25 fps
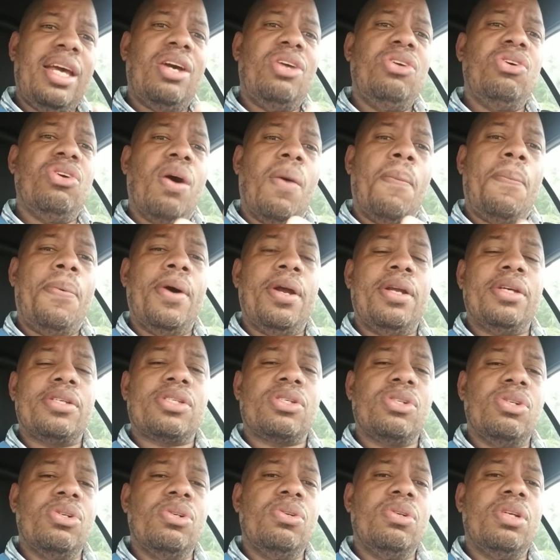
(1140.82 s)
you gonna put a
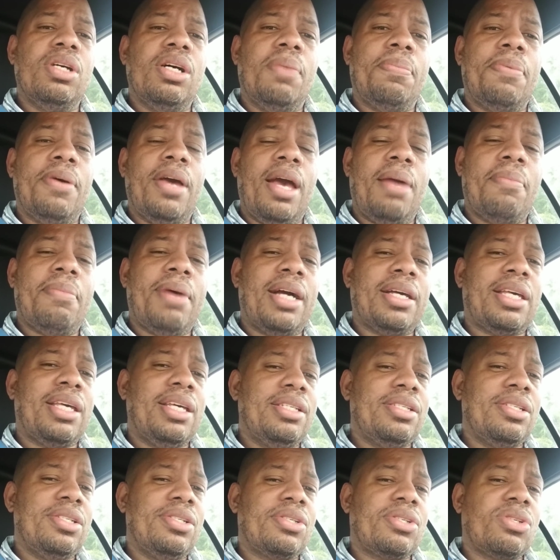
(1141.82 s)
school up and have my kids
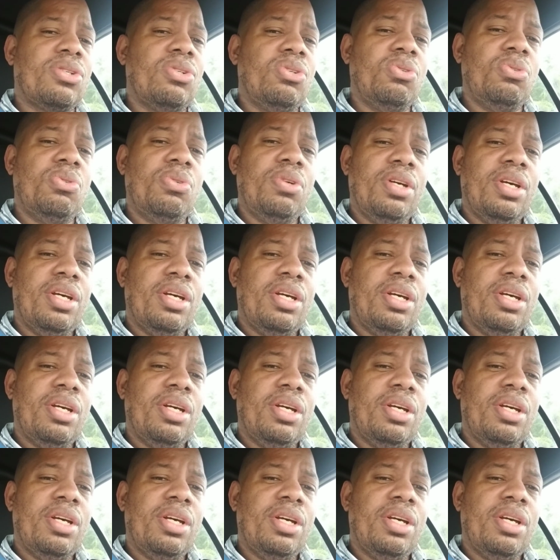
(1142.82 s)
in the school